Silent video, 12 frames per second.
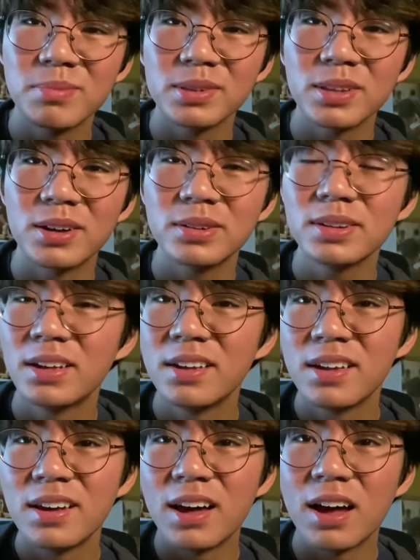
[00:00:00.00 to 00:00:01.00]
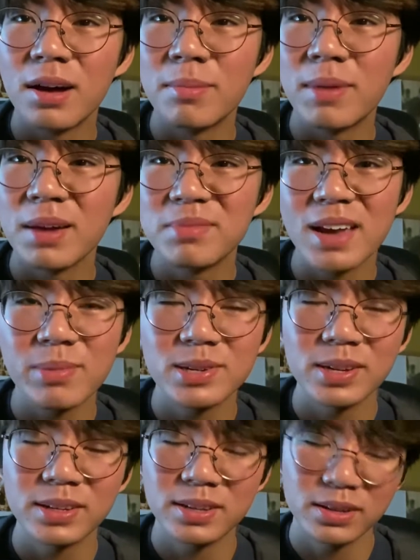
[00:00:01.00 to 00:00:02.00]
below. Um, I'd be happy to
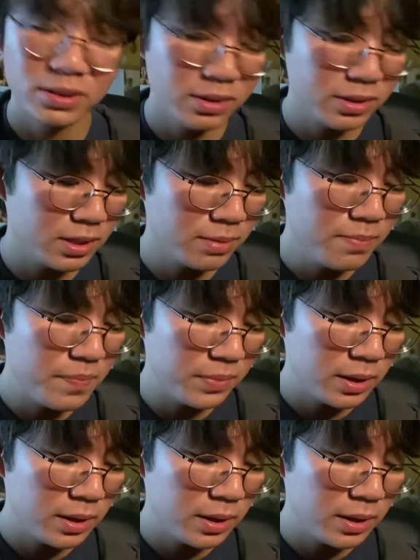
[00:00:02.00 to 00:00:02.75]
like take a look at them.